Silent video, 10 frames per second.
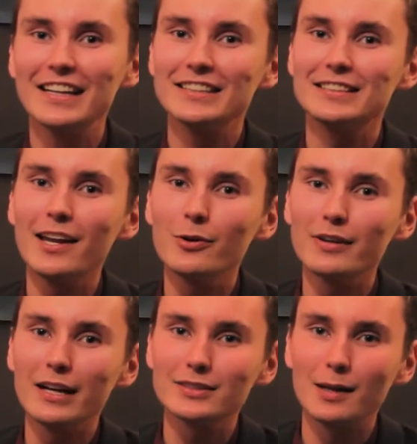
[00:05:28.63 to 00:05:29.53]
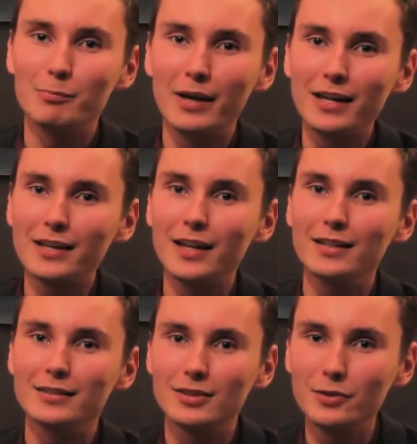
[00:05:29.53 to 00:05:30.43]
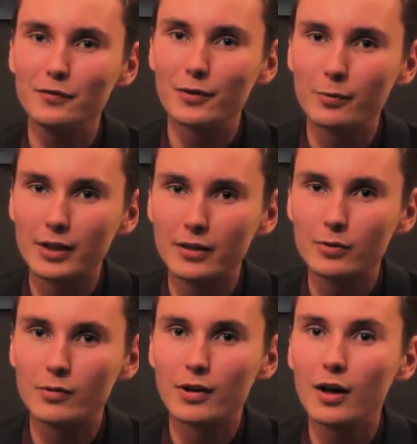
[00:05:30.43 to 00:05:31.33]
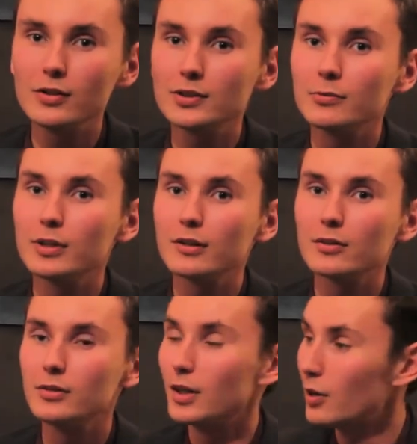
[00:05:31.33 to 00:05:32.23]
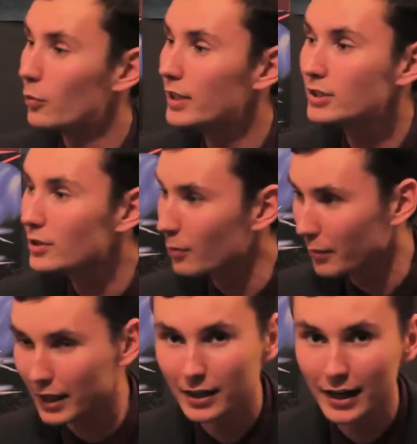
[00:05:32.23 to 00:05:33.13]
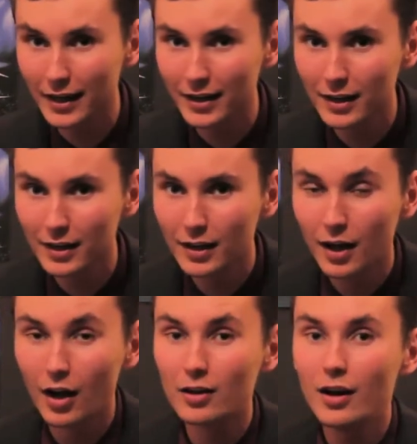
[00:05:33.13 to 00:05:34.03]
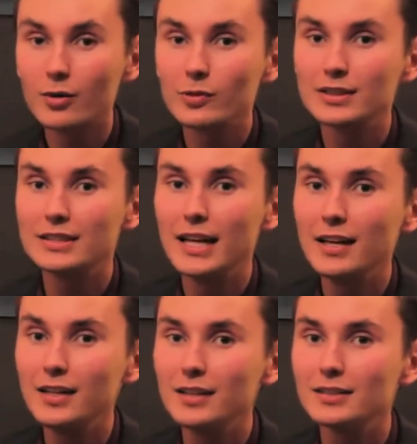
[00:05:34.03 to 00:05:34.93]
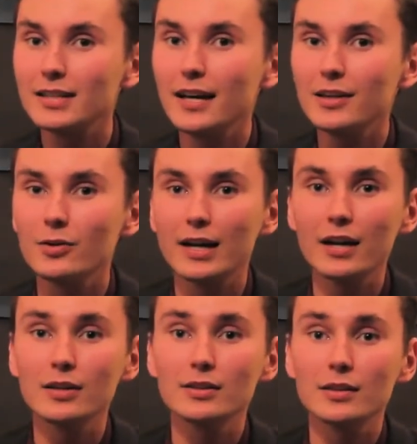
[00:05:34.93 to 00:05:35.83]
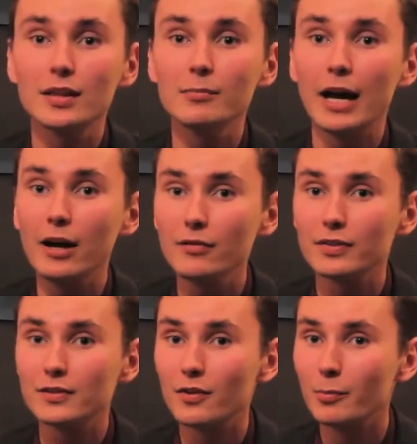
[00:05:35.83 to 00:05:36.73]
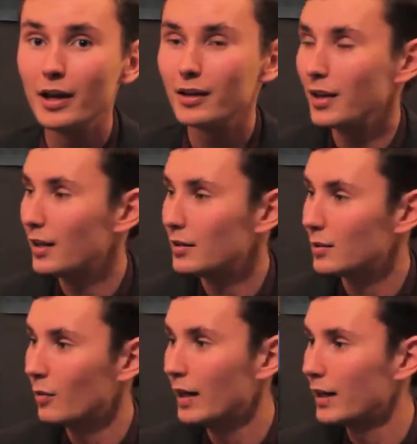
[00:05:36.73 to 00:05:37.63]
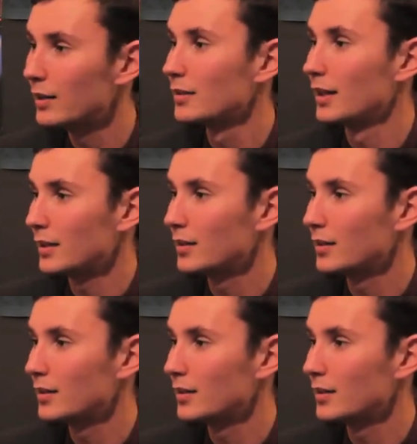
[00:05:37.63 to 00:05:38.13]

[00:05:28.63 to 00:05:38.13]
Nintendo announced that Bayonetta 2 for Wii U will also include the original Bayonetta, along with zany Nintendo character theme outfits for Bayonetta to wear, like